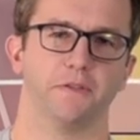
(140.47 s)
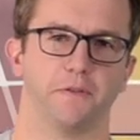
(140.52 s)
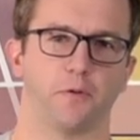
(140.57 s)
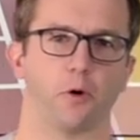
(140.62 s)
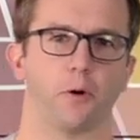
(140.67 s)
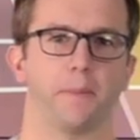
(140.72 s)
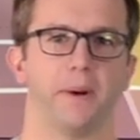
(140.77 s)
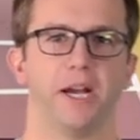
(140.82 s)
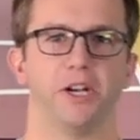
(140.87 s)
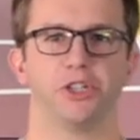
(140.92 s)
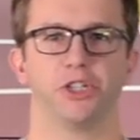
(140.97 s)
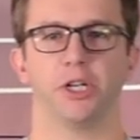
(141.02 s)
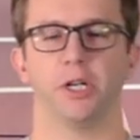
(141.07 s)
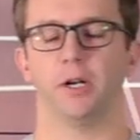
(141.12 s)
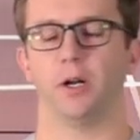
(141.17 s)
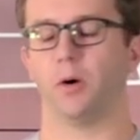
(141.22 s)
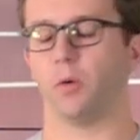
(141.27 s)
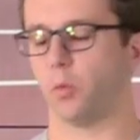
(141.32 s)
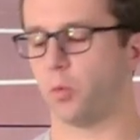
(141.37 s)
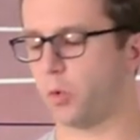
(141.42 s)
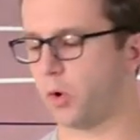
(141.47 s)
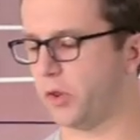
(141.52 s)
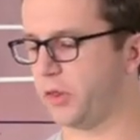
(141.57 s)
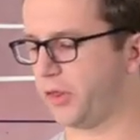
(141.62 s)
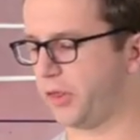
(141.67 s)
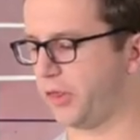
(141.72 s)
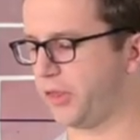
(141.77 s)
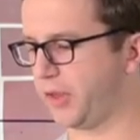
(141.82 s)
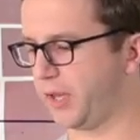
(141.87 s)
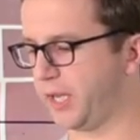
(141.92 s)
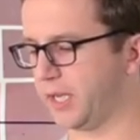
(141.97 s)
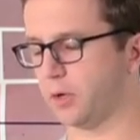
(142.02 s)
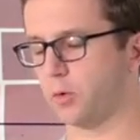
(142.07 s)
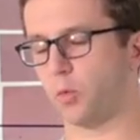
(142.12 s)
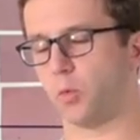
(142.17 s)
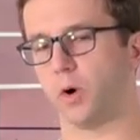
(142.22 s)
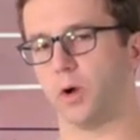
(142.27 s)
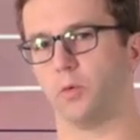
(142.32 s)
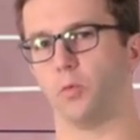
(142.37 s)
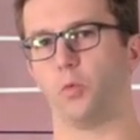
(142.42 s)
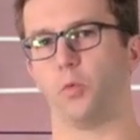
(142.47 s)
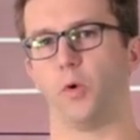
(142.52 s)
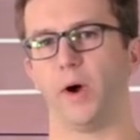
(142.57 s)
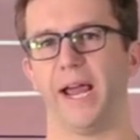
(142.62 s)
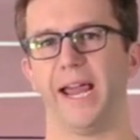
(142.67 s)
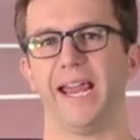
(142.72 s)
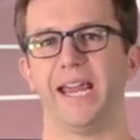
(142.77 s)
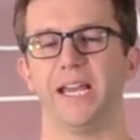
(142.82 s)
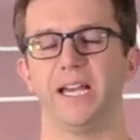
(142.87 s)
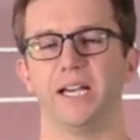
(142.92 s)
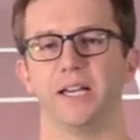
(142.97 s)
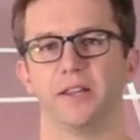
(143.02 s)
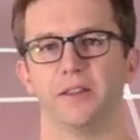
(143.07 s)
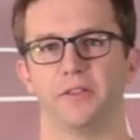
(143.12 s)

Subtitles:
formation, one way